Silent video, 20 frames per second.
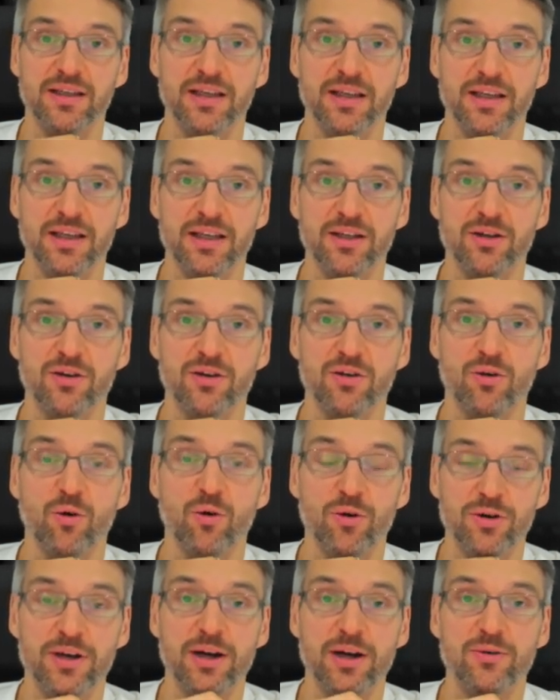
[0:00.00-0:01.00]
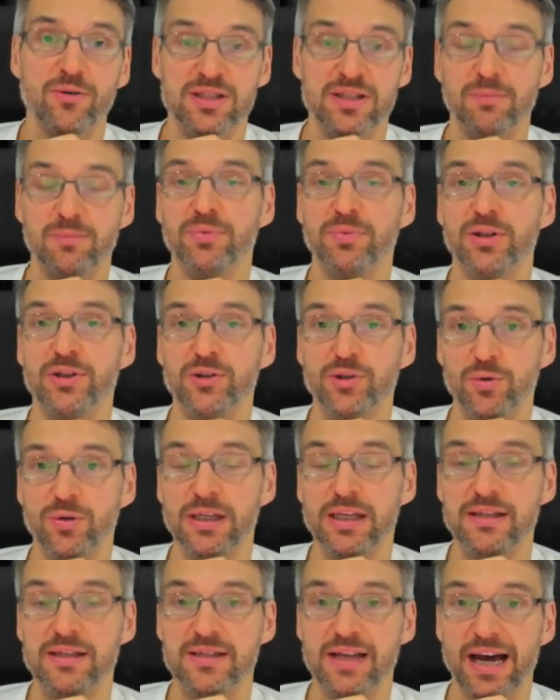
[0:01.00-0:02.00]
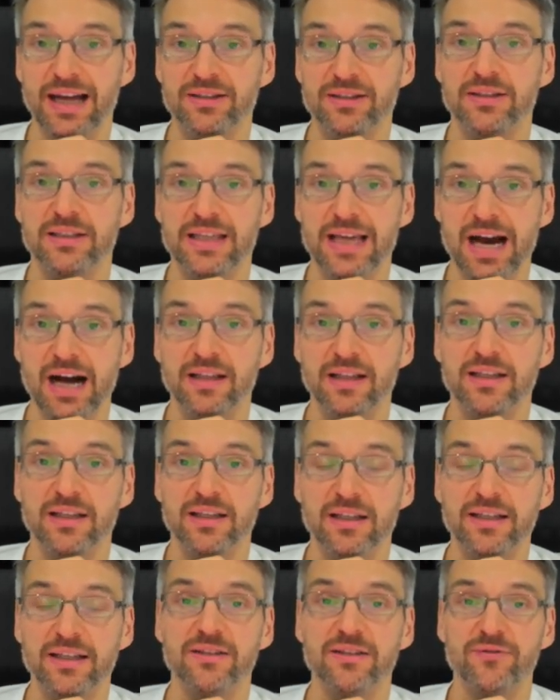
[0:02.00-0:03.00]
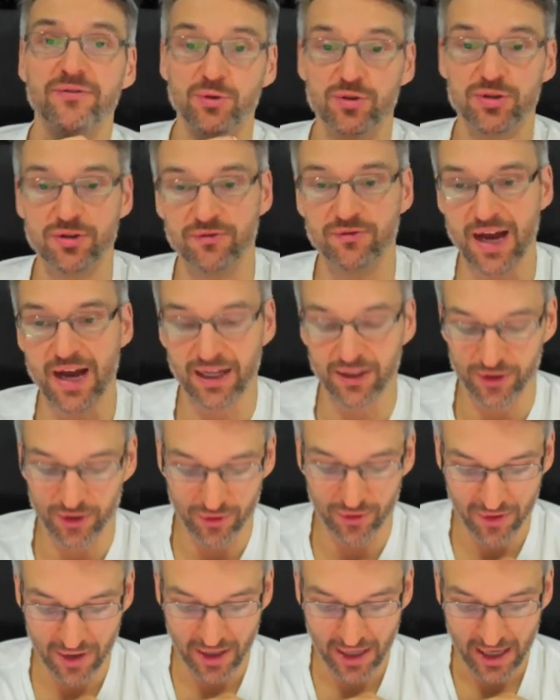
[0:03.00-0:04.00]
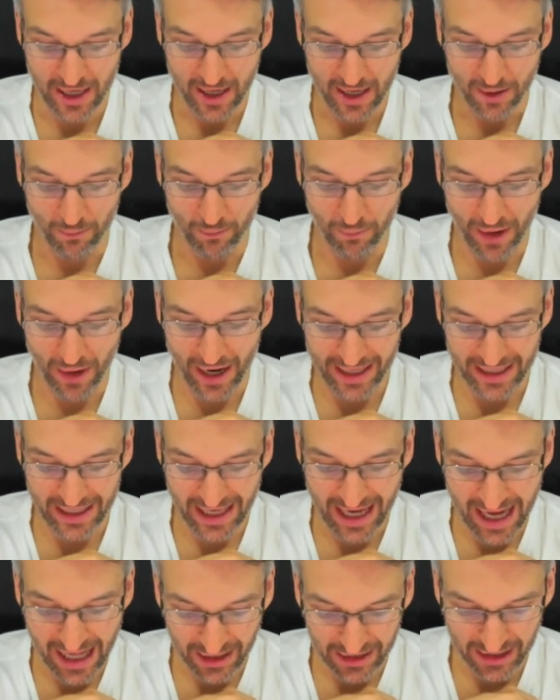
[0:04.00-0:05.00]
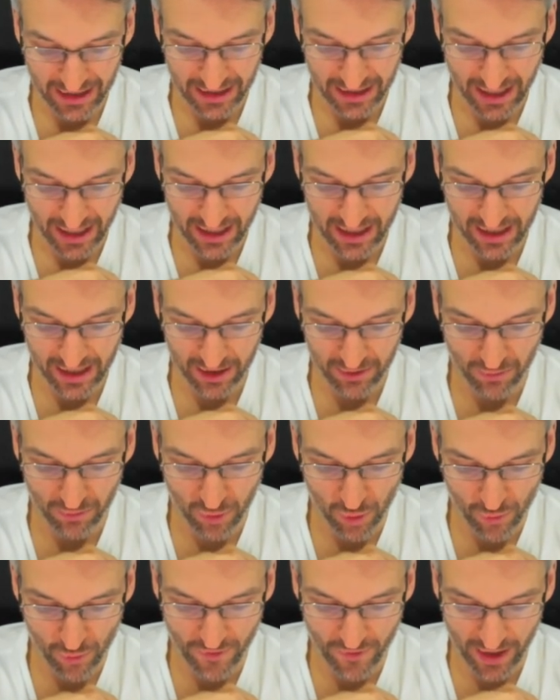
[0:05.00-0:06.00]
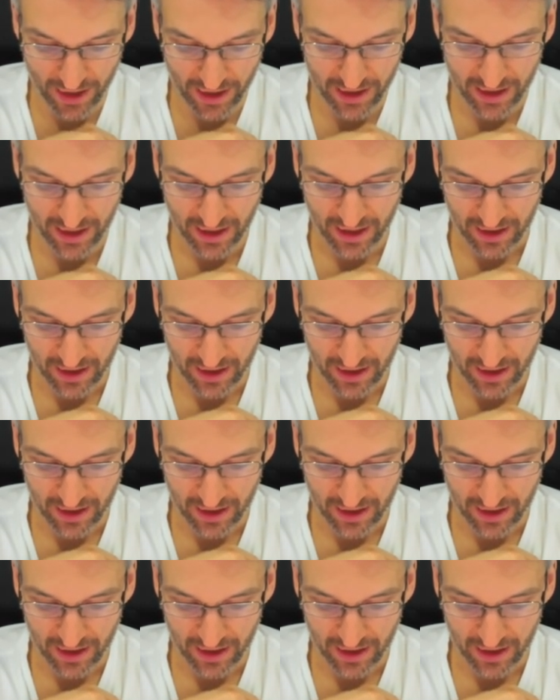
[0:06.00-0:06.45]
in ordinary simple annuities, had to calculate the future value by calculating and moving,